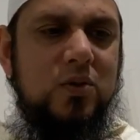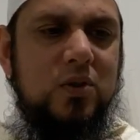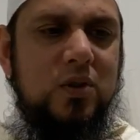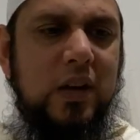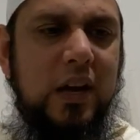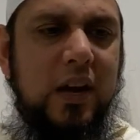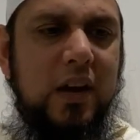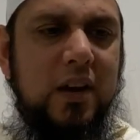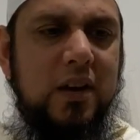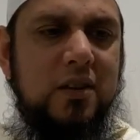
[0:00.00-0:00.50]

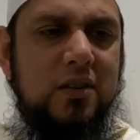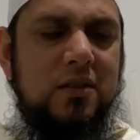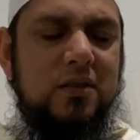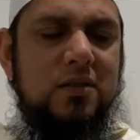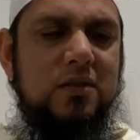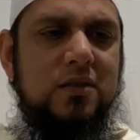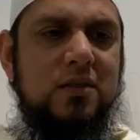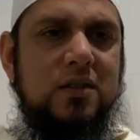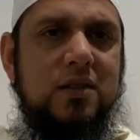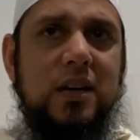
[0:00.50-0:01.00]
And
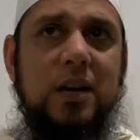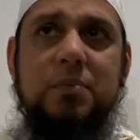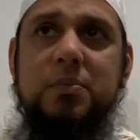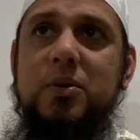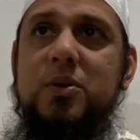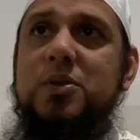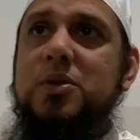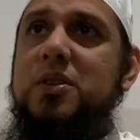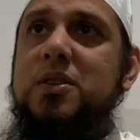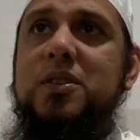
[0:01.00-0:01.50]
a
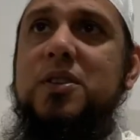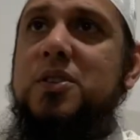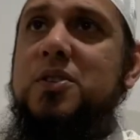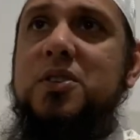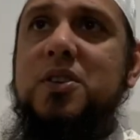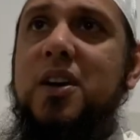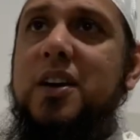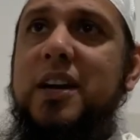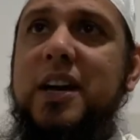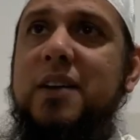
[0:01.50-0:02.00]
person does
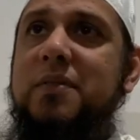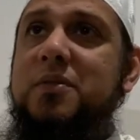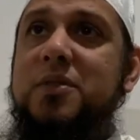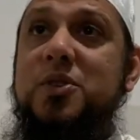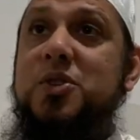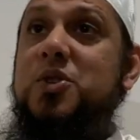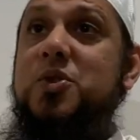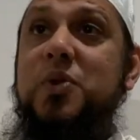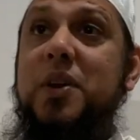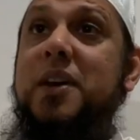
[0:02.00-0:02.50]
not have the
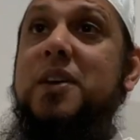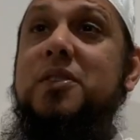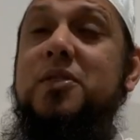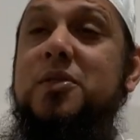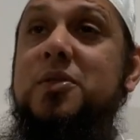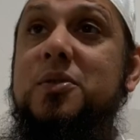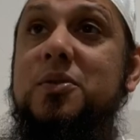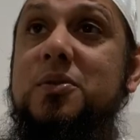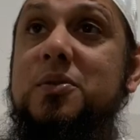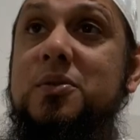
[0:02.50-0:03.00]
strength
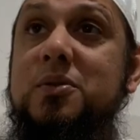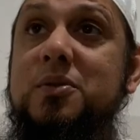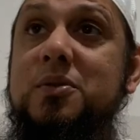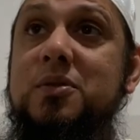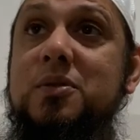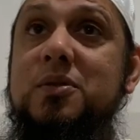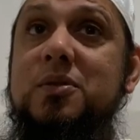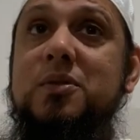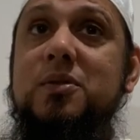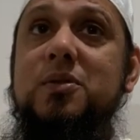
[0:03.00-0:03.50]
to
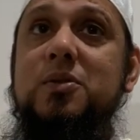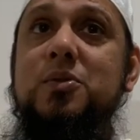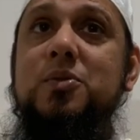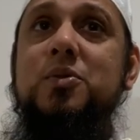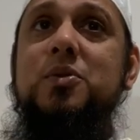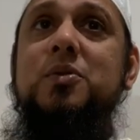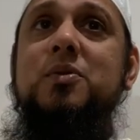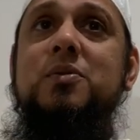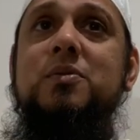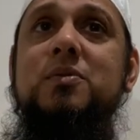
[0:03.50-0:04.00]

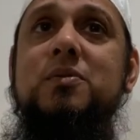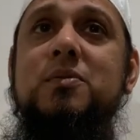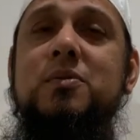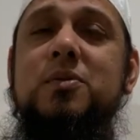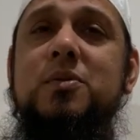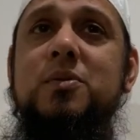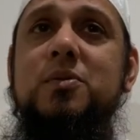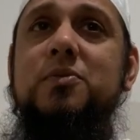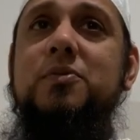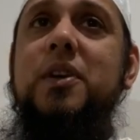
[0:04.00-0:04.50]

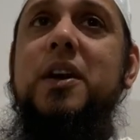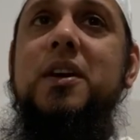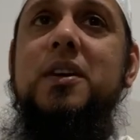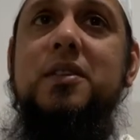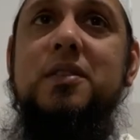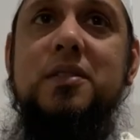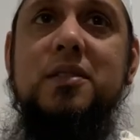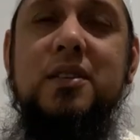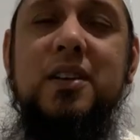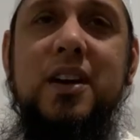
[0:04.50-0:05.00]

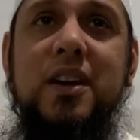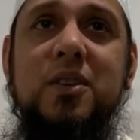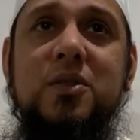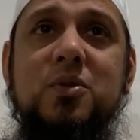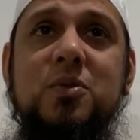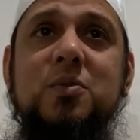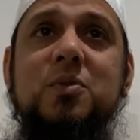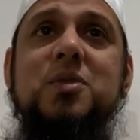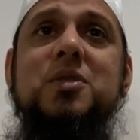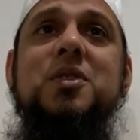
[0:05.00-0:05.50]
fight and
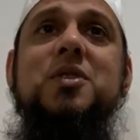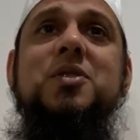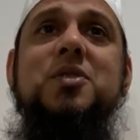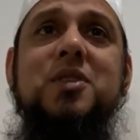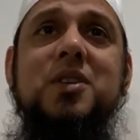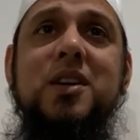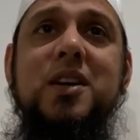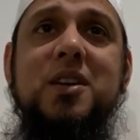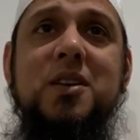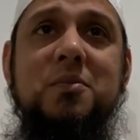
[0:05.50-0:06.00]
to resist
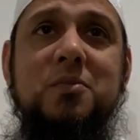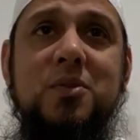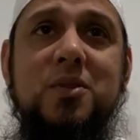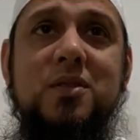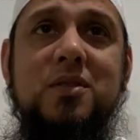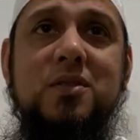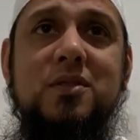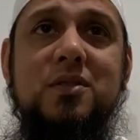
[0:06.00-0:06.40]
it anymore.